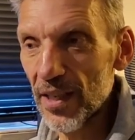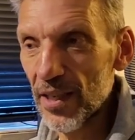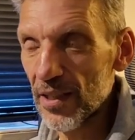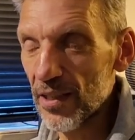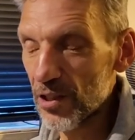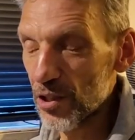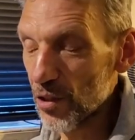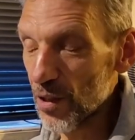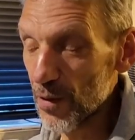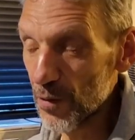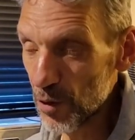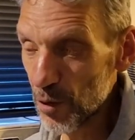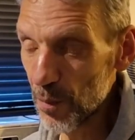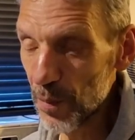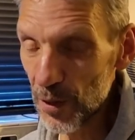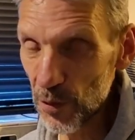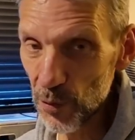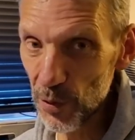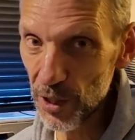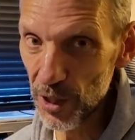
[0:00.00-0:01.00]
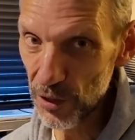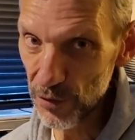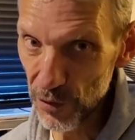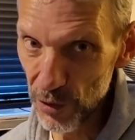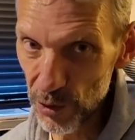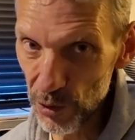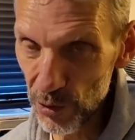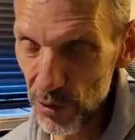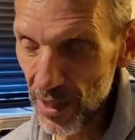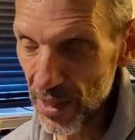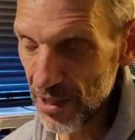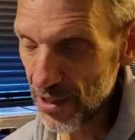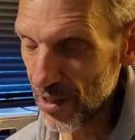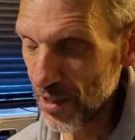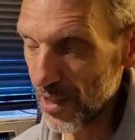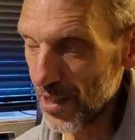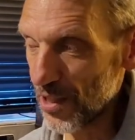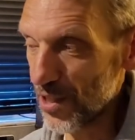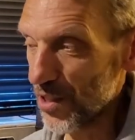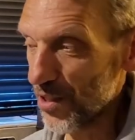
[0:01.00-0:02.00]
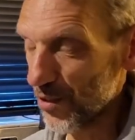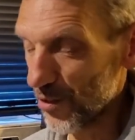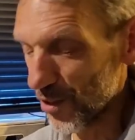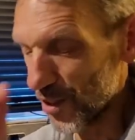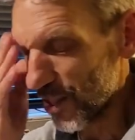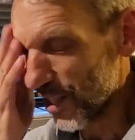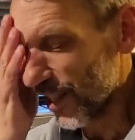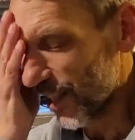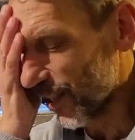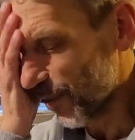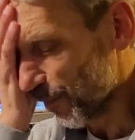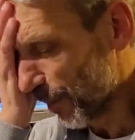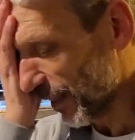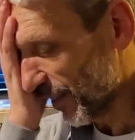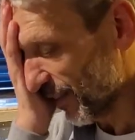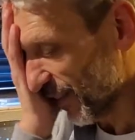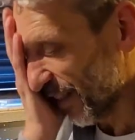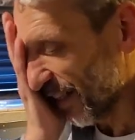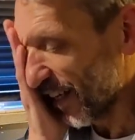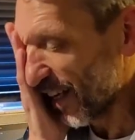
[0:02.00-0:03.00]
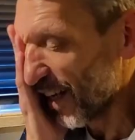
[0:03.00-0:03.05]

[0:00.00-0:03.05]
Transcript: and so I was a bit worried for today's race, honestly, but